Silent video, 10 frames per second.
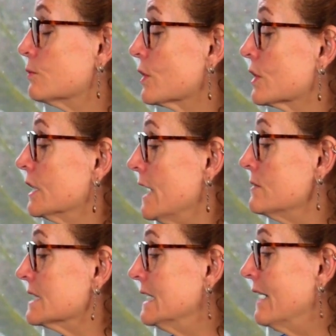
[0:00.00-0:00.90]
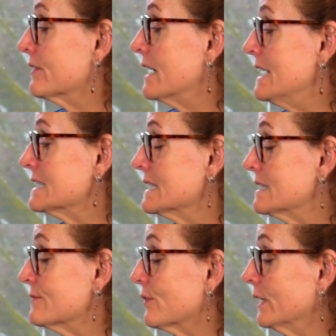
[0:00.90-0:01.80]
were close enough
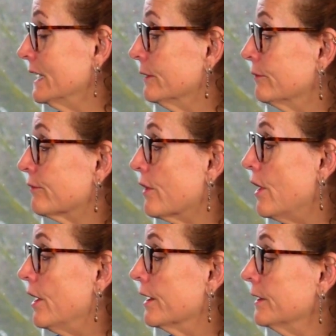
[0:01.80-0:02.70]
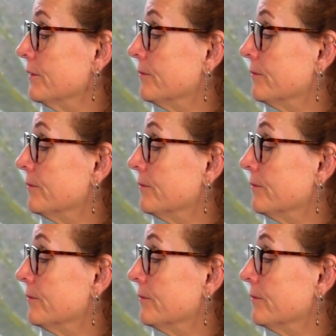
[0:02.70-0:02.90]
cousins for Little Frog.